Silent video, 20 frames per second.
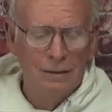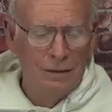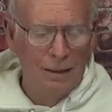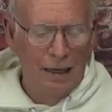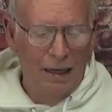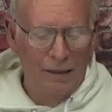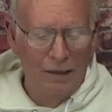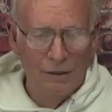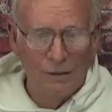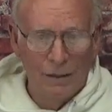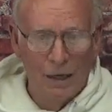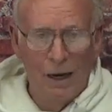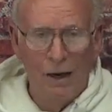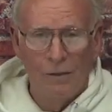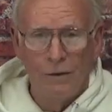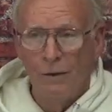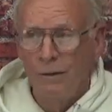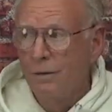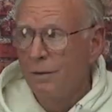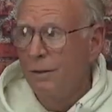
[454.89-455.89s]
And there's
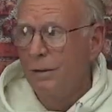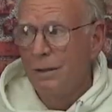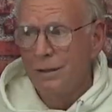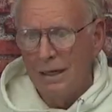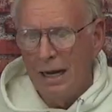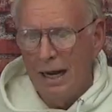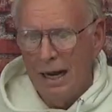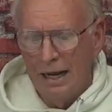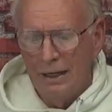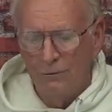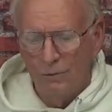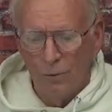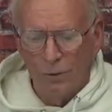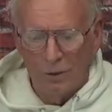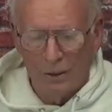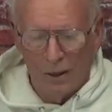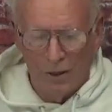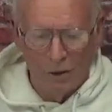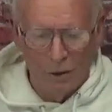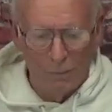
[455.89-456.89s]
other designs we'll
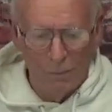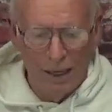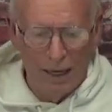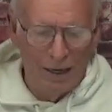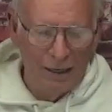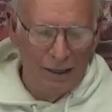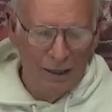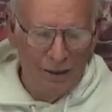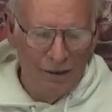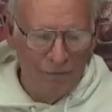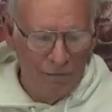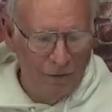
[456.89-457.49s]
talk about in the